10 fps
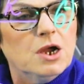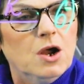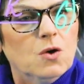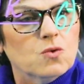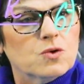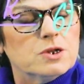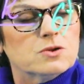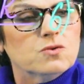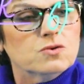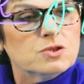
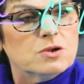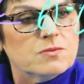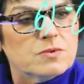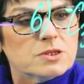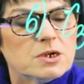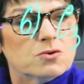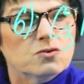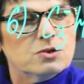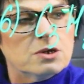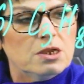hydrogen, and
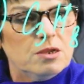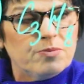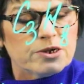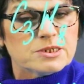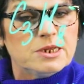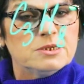lastly oxygen.